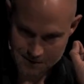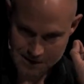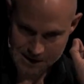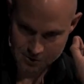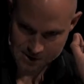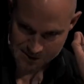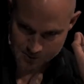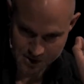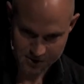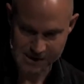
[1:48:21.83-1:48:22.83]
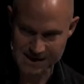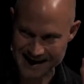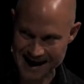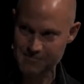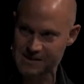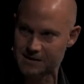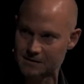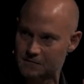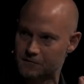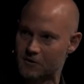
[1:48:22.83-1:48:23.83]
is conspicuously
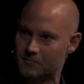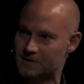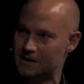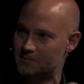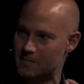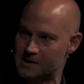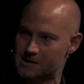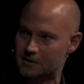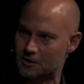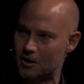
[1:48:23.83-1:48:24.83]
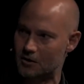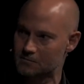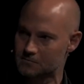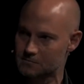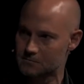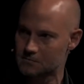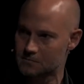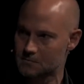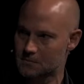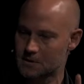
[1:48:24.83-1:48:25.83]
absent from that basic law:
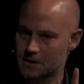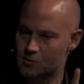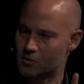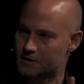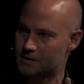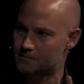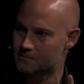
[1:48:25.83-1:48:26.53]
equality.